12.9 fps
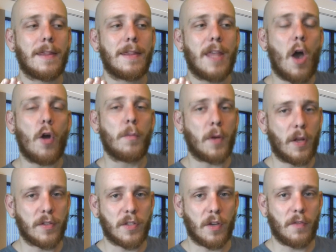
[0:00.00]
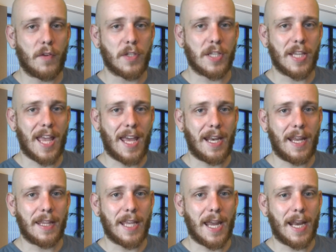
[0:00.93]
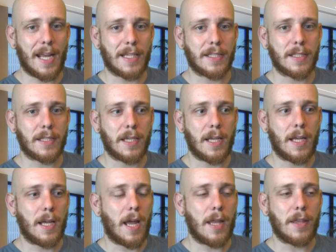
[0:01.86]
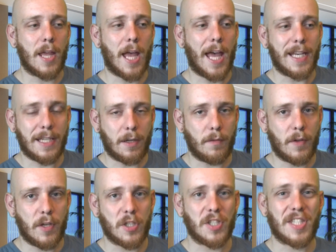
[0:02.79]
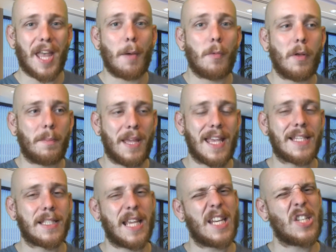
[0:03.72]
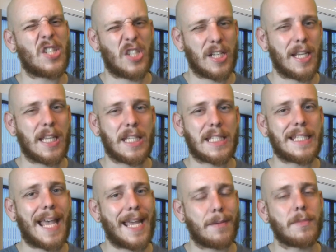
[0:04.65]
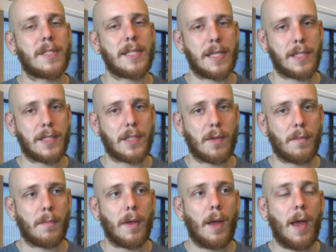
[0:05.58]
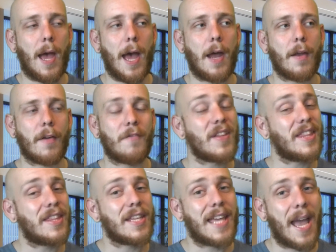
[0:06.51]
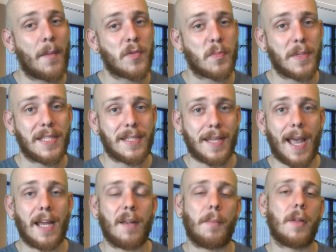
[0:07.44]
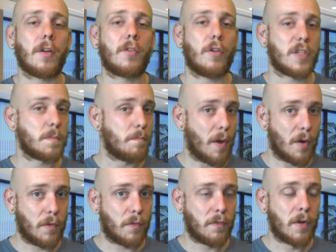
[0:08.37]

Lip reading: The home console version of the NX and the handheld version, they will be essentially the same system, and I think the games will be scalable across both.